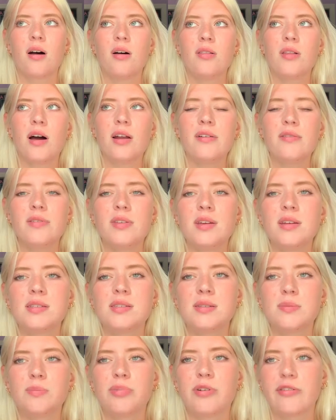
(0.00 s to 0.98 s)
A lot of
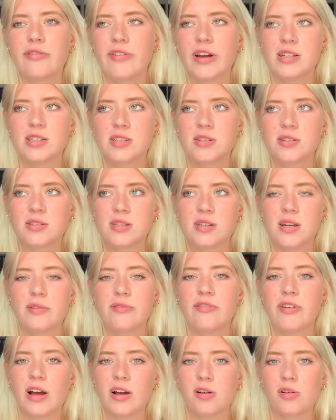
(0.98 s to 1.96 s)
these professors and
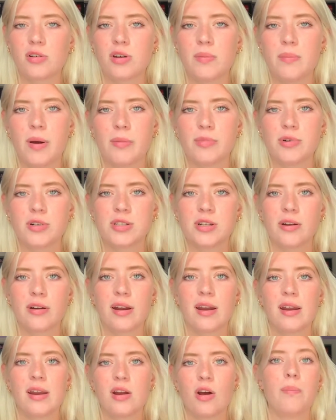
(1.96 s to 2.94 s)
faculty members are
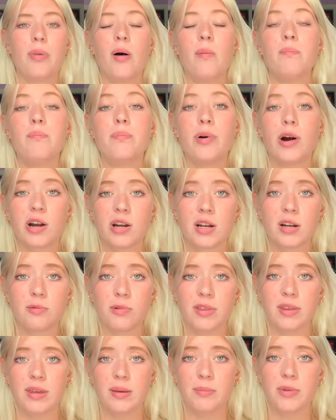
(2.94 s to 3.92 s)
getting bombarded
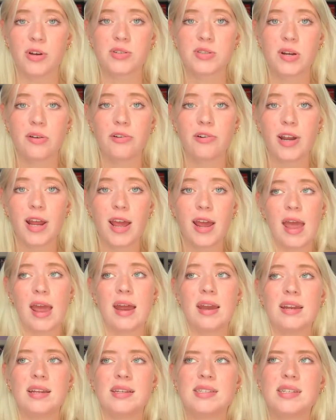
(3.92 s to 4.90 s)
with emails every day,
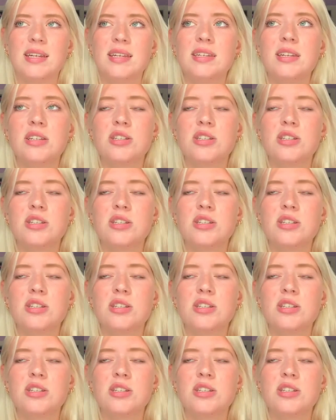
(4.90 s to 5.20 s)
and it's easy